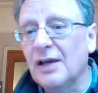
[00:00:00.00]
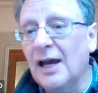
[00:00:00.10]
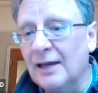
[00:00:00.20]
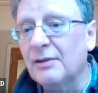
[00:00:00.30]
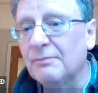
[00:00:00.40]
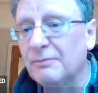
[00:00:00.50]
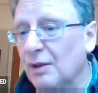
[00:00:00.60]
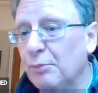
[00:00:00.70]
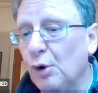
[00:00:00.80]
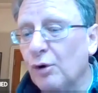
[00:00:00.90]
uh,
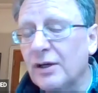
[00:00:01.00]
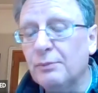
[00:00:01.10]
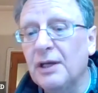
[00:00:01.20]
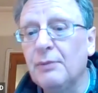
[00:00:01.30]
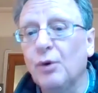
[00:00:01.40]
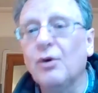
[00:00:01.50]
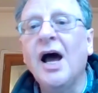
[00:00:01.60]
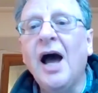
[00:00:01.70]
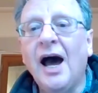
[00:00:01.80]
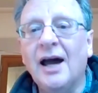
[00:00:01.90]
the poorest people
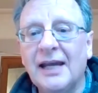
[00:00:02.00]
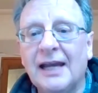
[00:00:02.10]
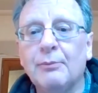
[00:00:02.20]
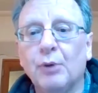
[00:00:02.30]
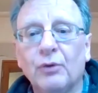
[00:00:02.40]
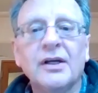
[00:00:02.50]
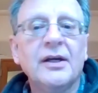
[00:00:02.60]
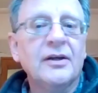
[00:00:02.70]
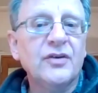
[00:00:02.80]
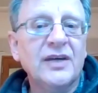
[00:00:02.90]
unable
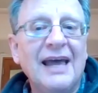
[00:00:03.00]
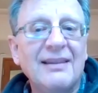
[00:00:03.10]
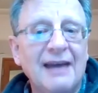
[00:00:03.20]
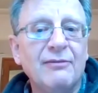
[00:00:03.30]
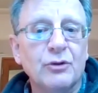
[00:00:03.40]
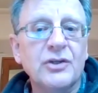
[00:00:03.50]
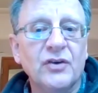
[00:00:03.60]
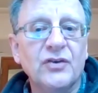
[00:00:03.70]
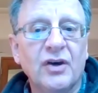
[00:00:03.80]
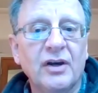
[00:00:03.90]
to get their
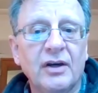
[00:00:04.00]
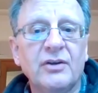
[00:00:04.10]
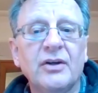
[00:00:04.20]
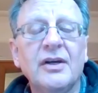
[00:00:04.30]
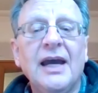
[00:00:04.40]
voices heard